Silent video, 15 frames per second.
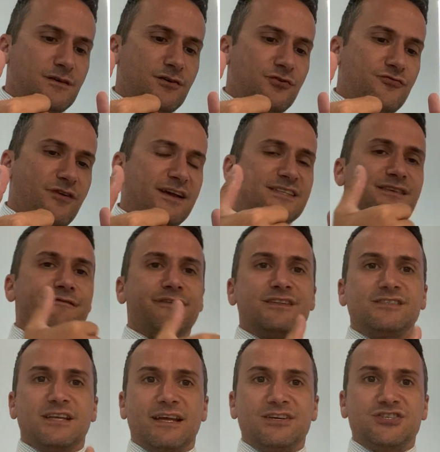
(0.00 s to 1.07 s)
creating
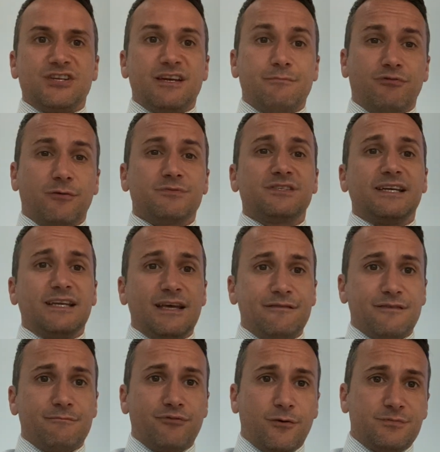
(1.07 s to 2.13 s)
ventilation in the property,
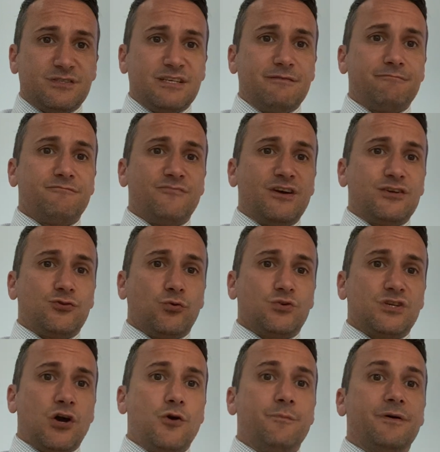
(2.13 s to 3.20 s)
leaving property rear doors
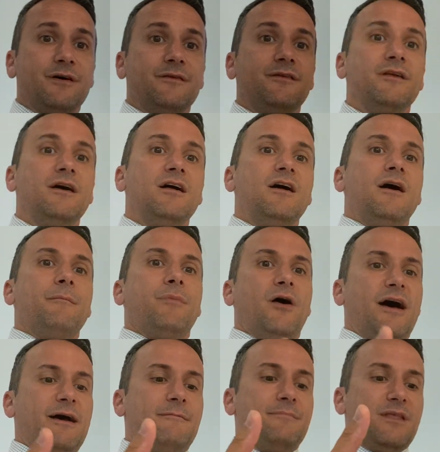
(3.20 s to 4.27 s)
open,
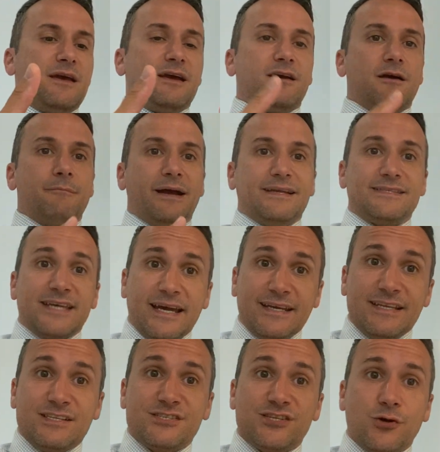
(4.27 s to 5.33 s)
by
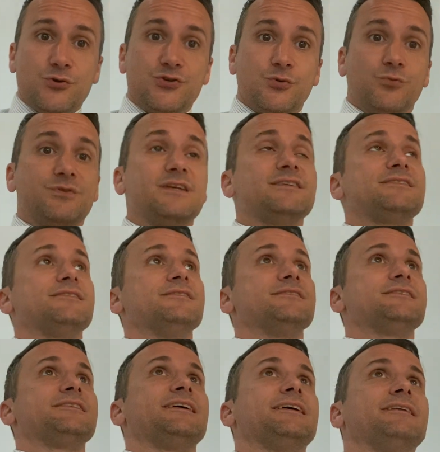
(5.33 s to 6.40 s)
maintaining social
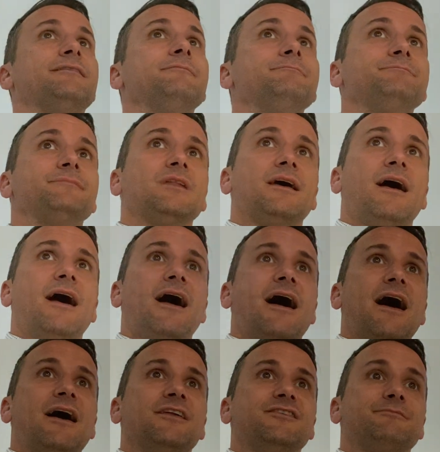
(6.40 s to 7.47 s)
distancing,
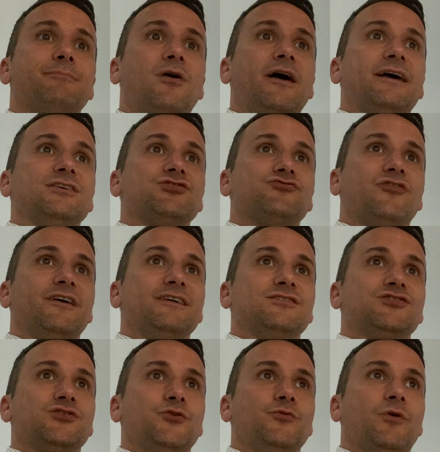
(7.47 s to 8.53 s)
and by trying
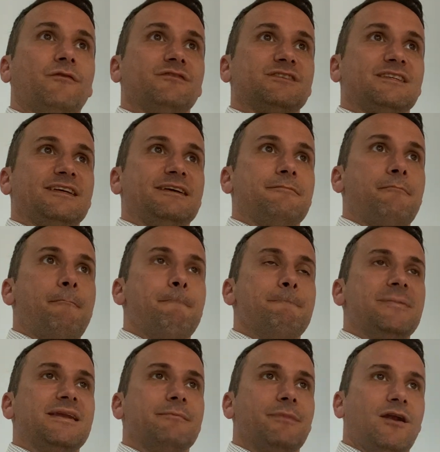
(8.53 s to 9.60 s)
to obviously
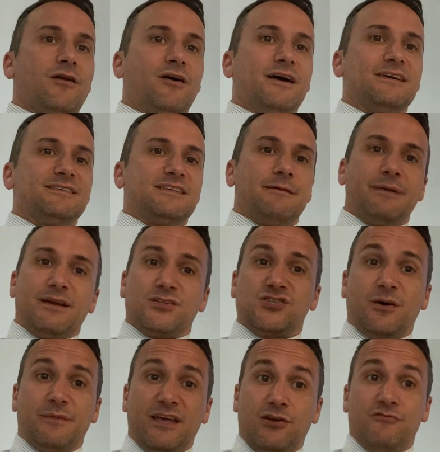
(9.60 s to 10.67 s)
minimise the amount of
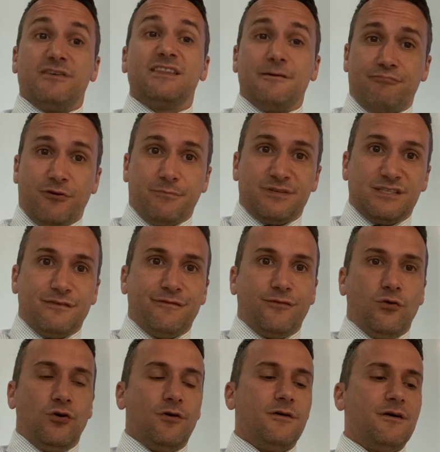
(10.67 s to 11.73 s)
time that you're in the property
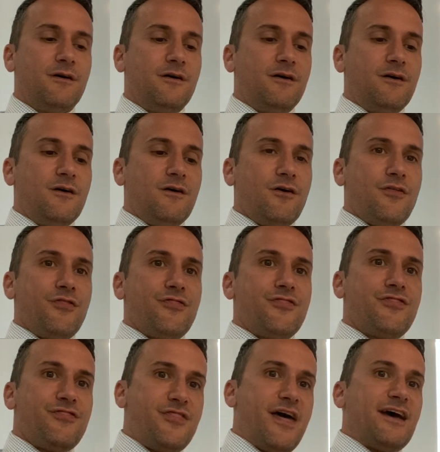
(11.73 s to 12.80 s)
for,
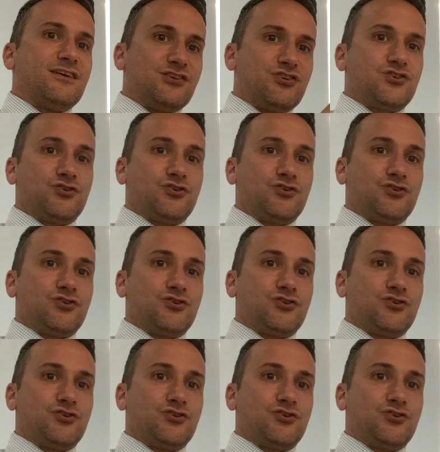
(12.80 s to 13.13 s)
that